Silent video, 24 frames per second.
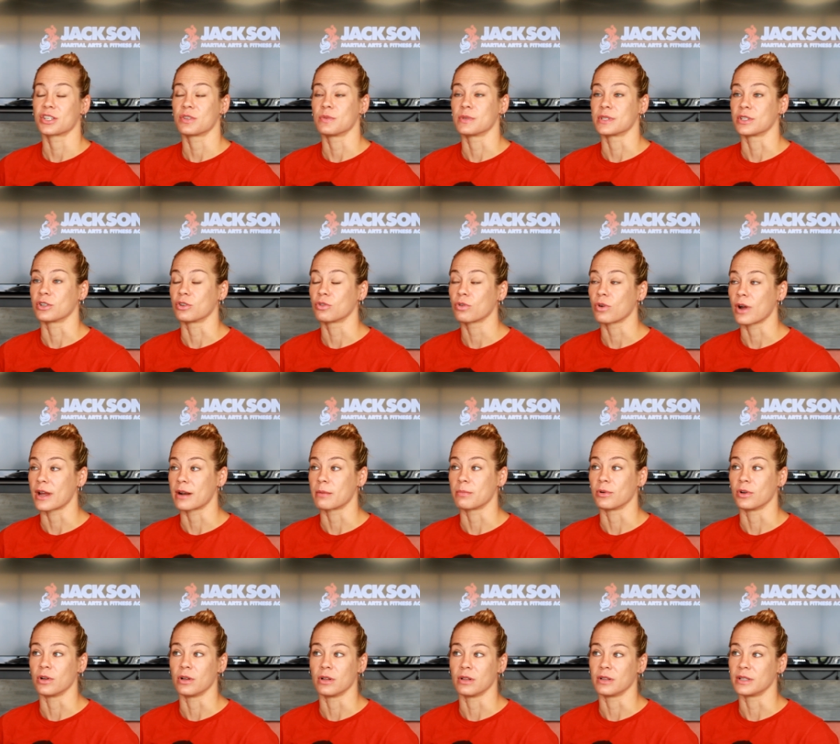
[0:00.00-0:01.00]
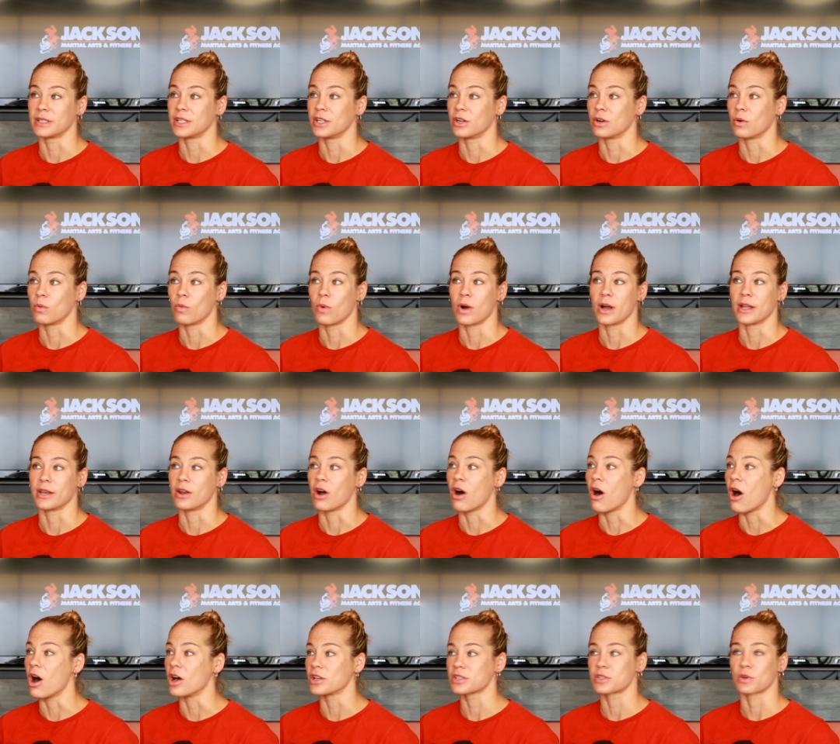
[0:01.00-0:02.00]
She was incredible. You know, won
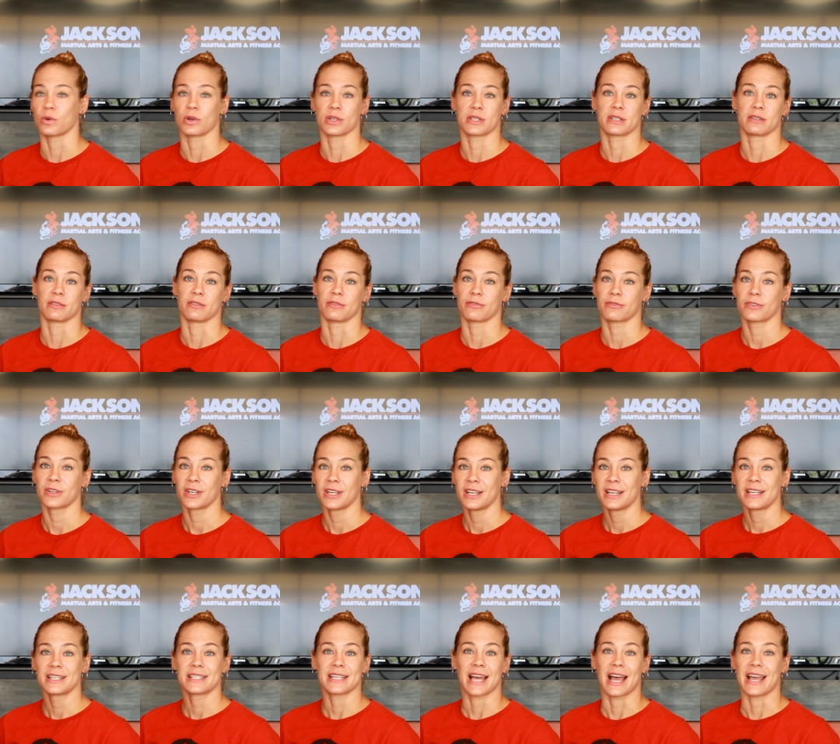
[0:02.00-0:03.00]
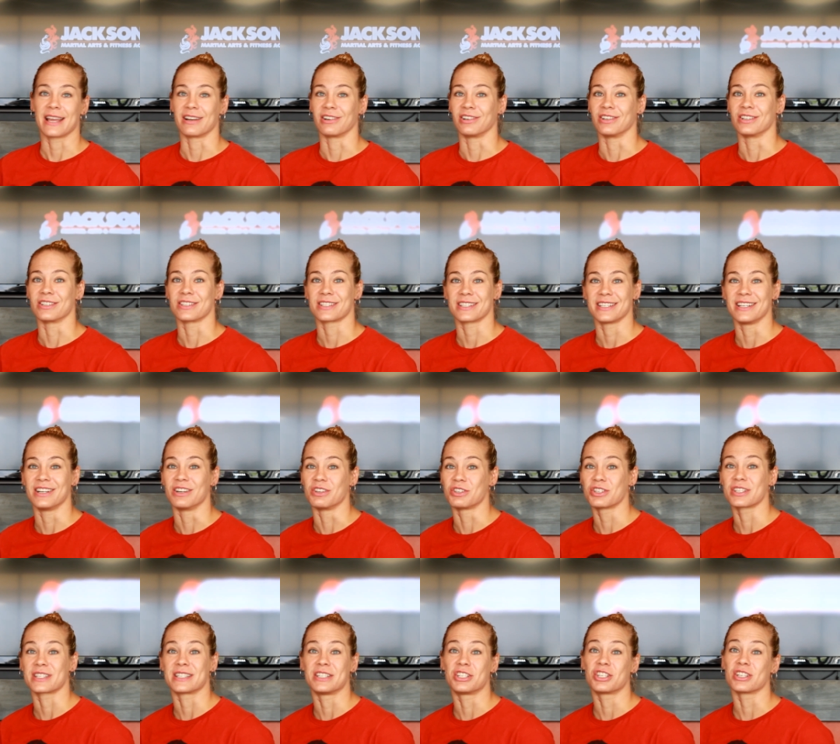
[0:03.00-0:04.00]
all sorts of titles, you know,
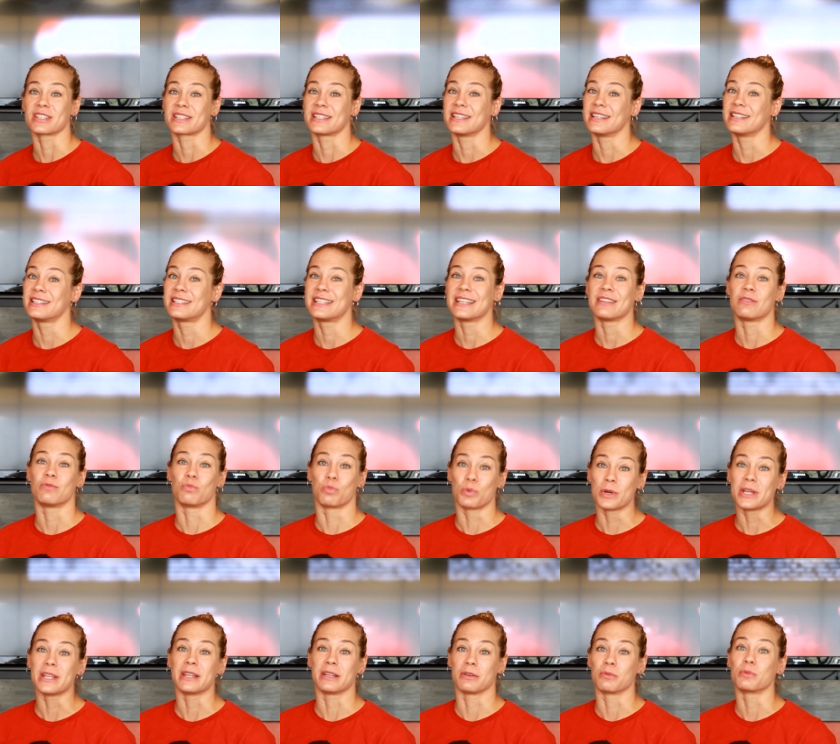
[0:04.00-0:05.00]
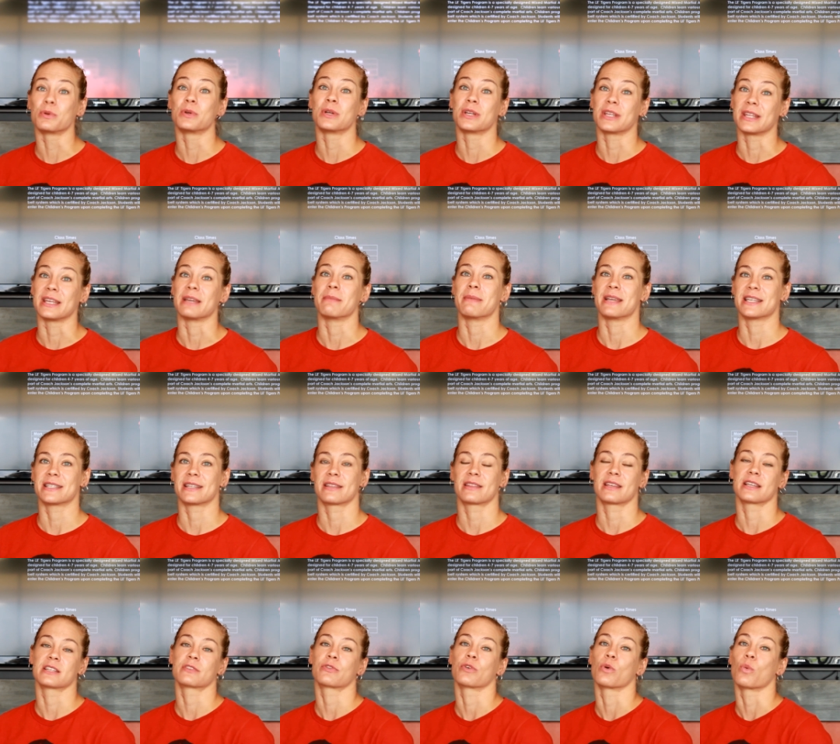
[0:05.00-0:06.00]
just did really, really amazing
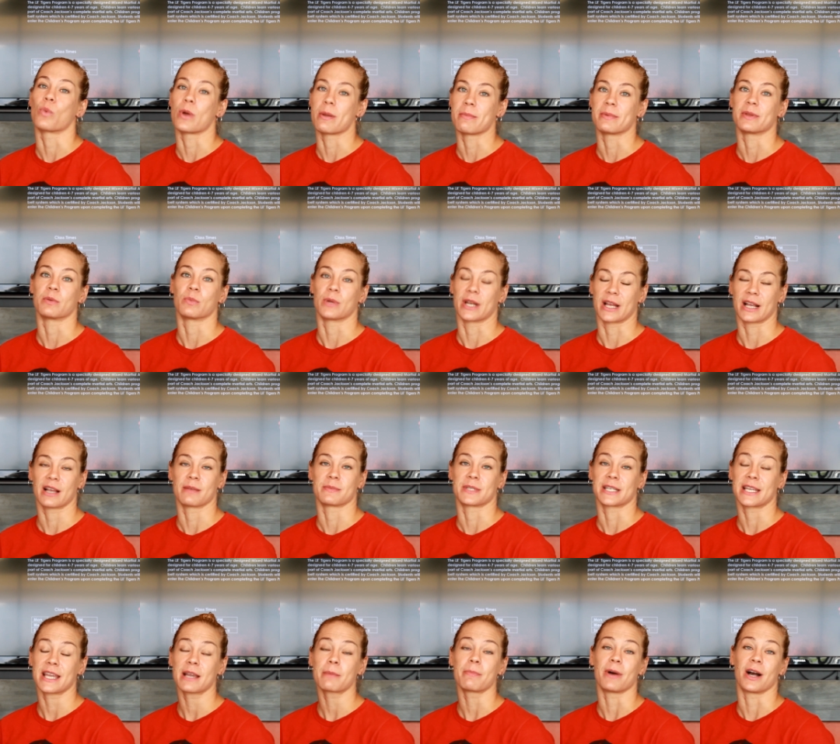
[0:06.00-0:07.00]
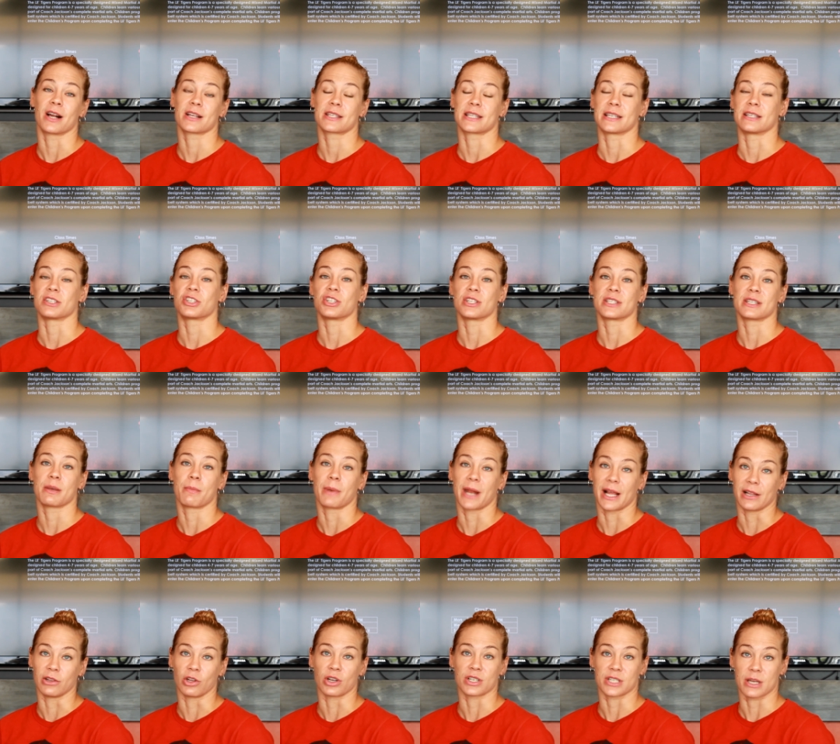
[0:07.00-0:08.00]
things for women when it comes to kickboxing, and she's
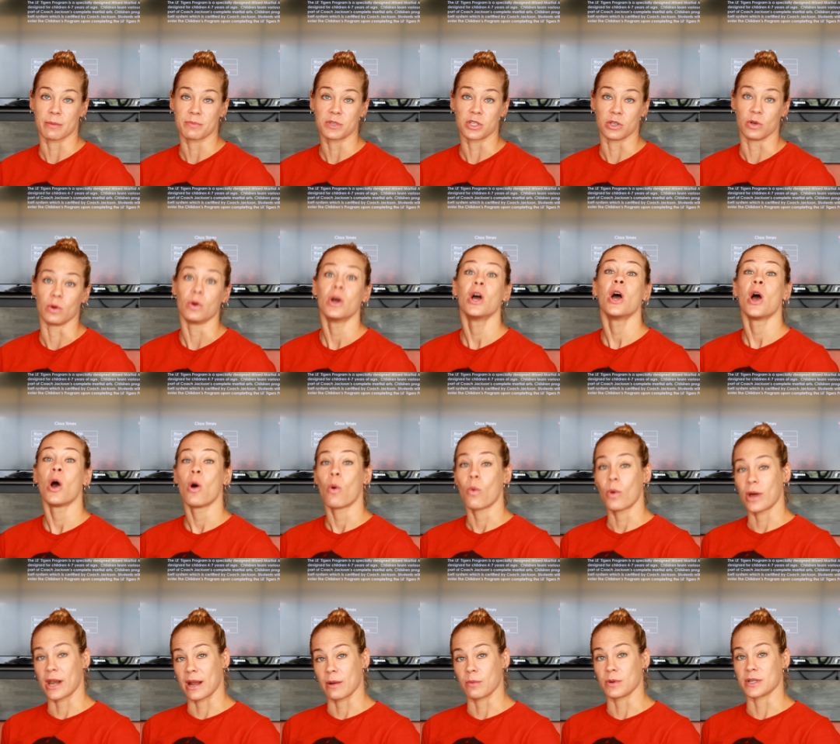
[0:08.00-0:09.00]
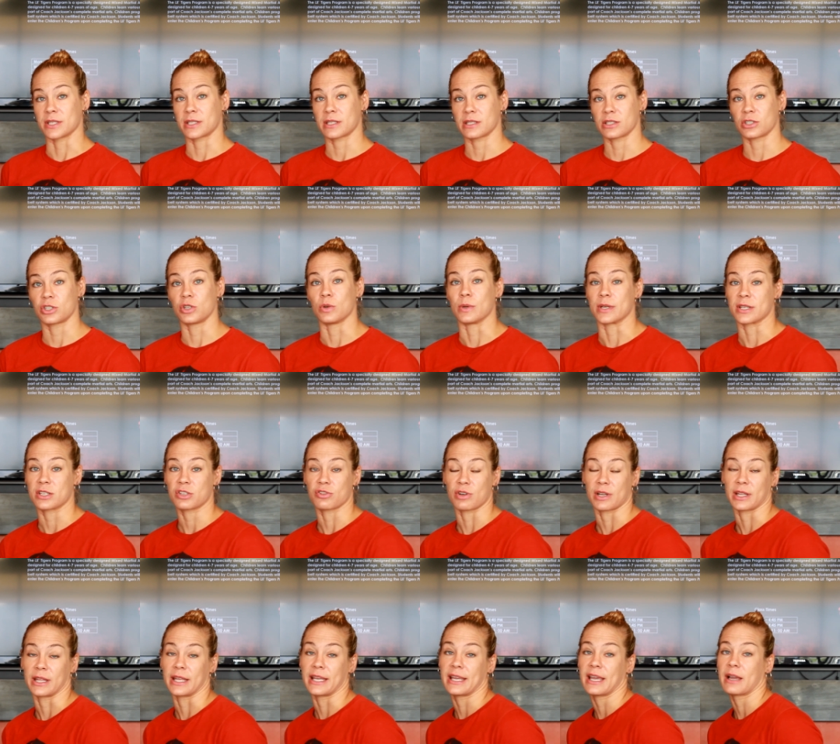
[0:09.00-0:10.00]
somebody I looked up to when I was doing
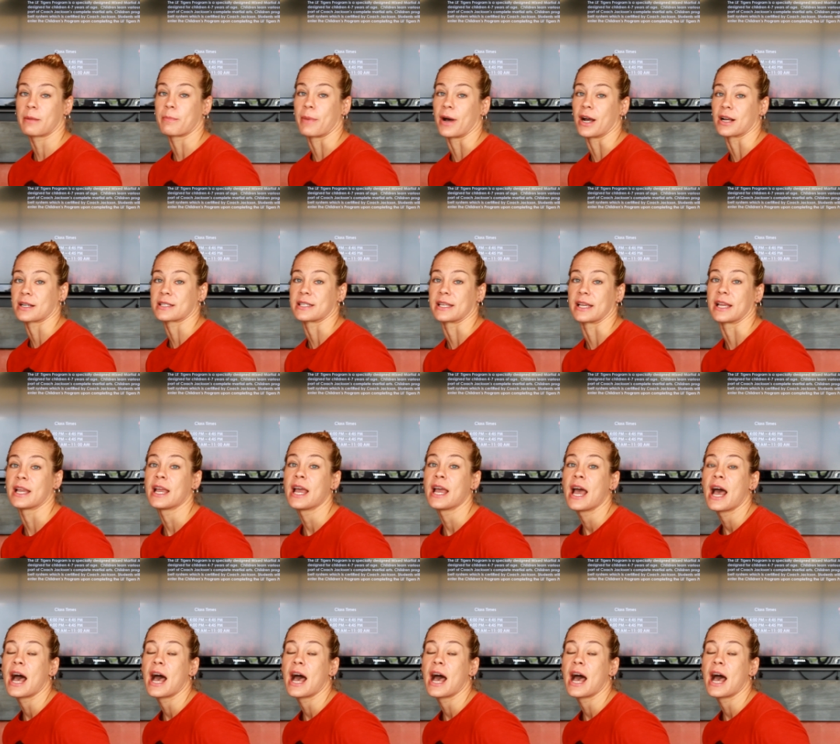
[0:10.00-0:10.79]
strictly kickboxing.